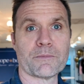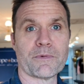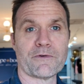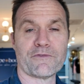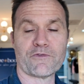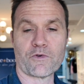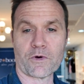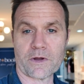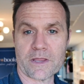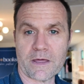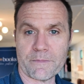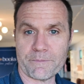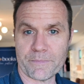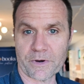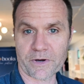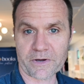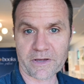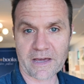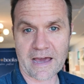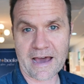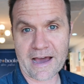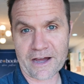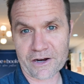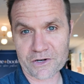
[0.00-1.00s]
before that
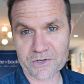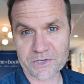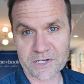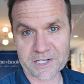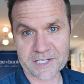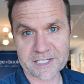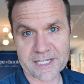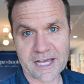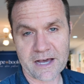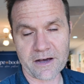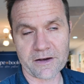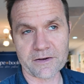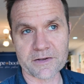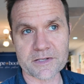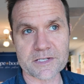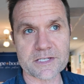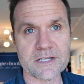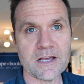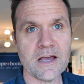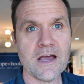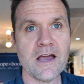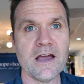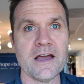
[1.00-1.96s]
book actually sells.